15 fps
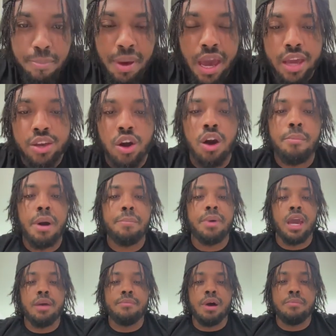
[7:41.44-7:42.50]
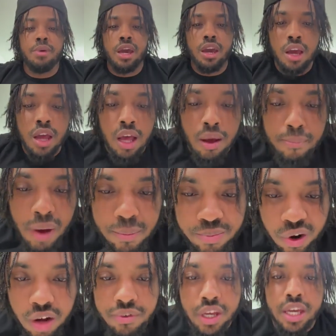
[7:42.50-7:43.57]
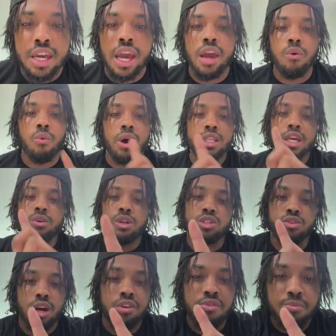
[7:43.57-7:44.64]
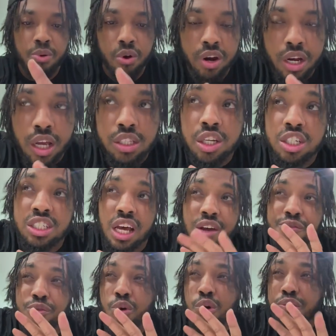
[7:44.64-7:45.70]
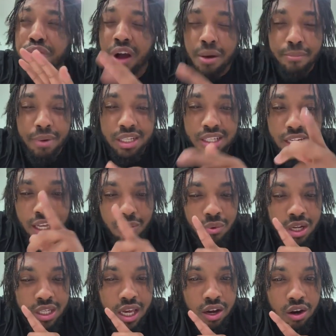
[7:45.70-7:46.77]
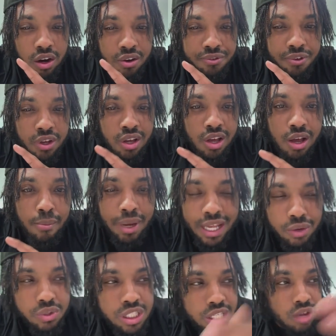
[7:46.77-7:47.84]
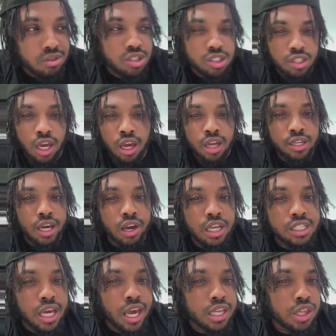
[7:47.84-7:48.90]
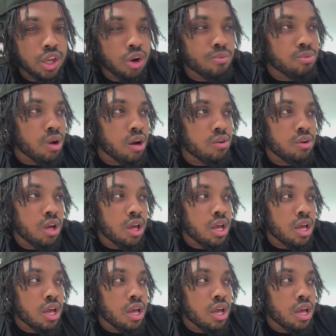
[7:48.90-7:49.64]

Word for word: Man, y'all, my bad, my bad. My brother, he had one thing on his credit report. It took us like four or five months to get that one thing off, but he was still staying down. He said, "Hey, little bro."